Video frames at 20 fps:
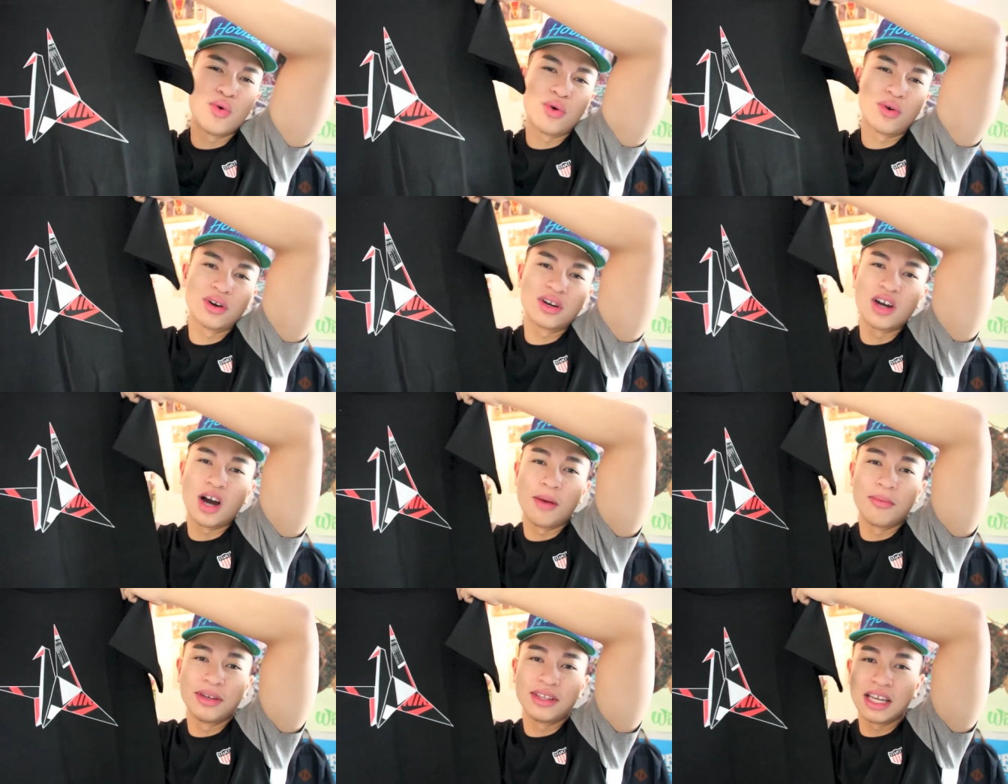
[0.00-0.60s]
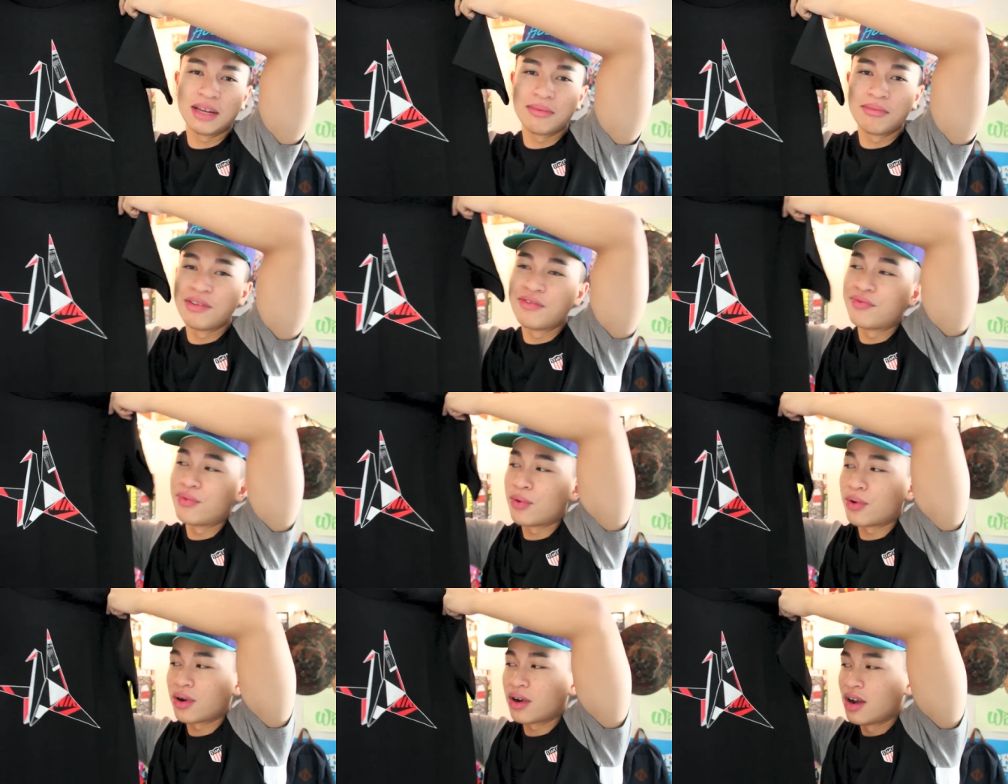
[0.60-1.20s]
origami thing
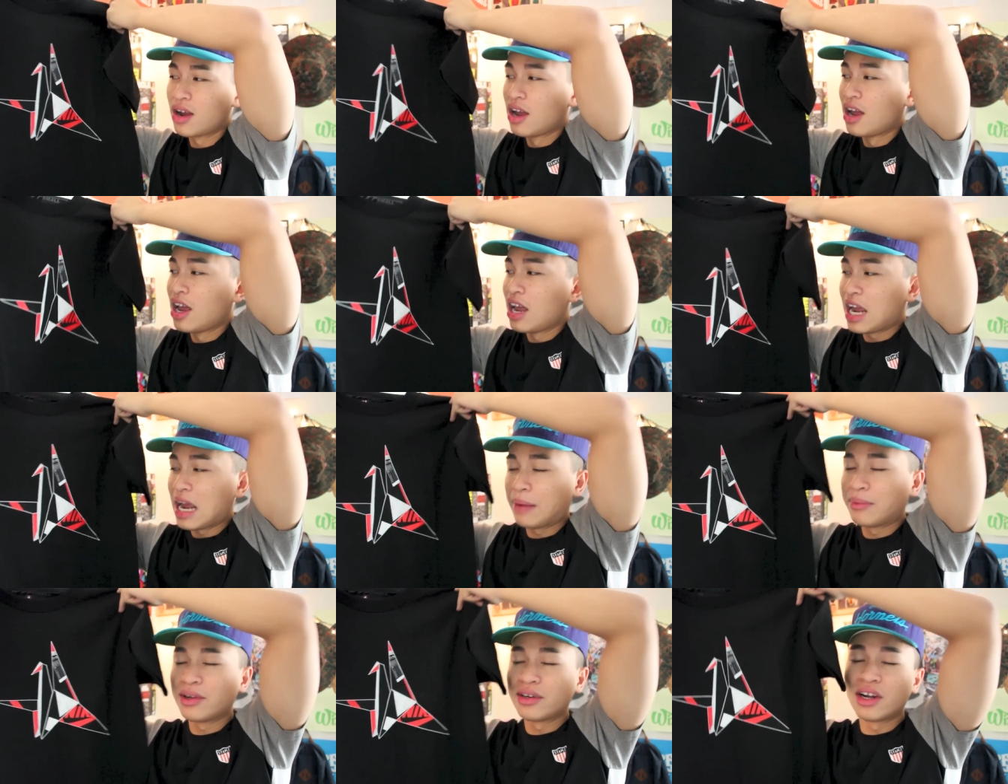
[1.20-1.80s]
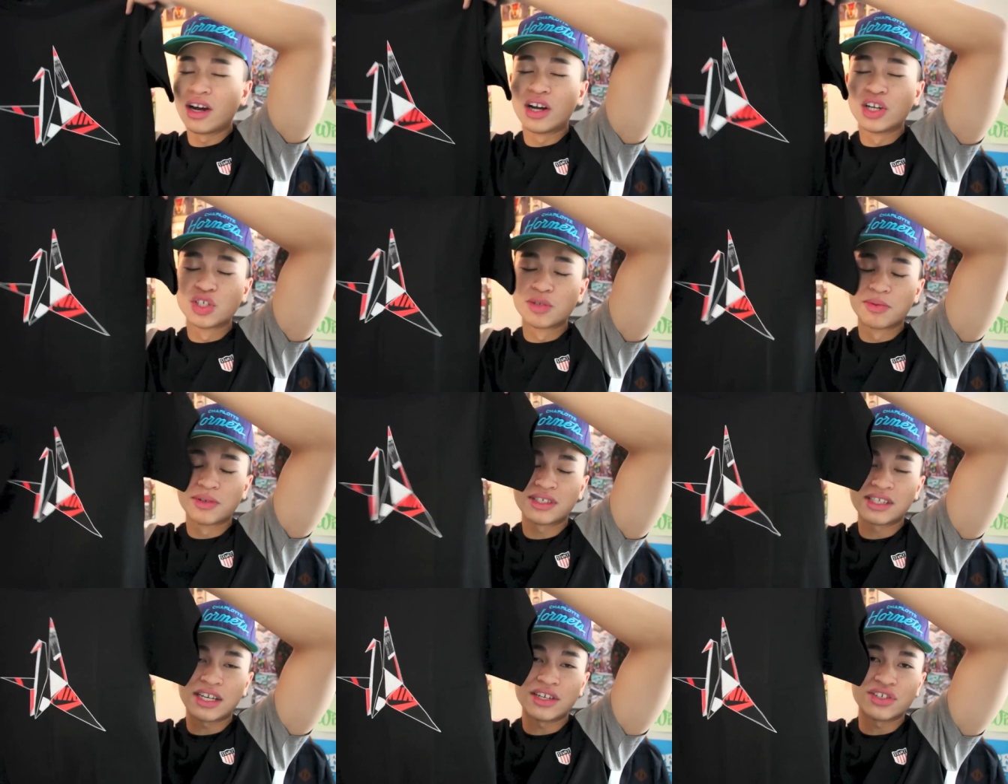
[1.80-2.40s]
before. I'm not
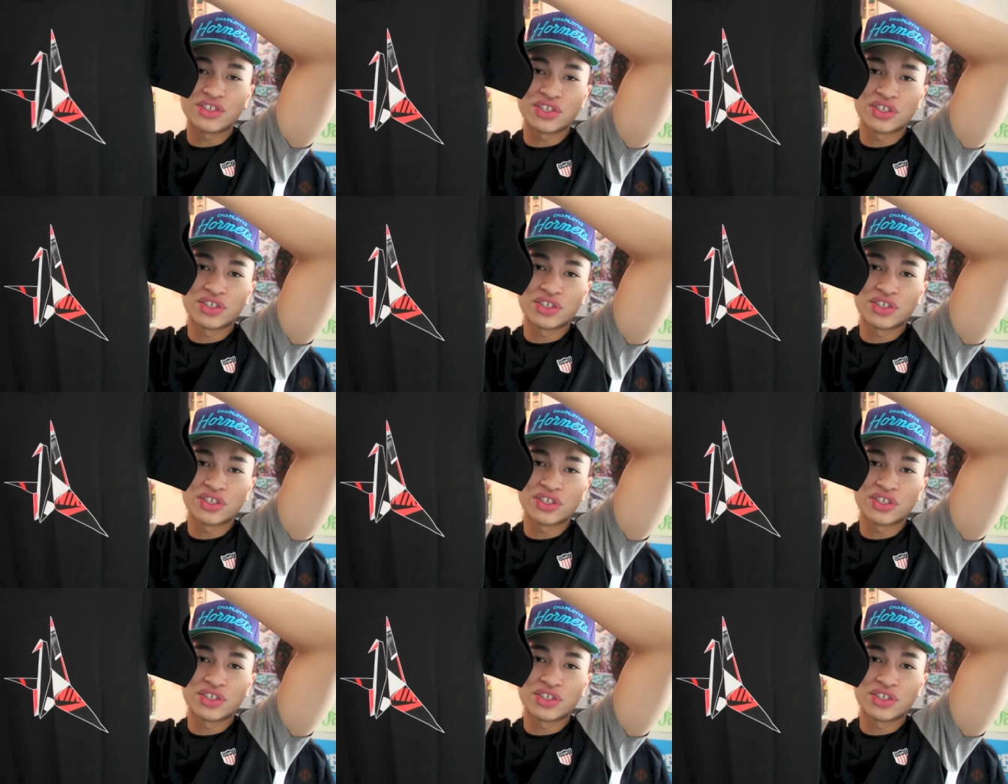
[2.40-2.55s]
100%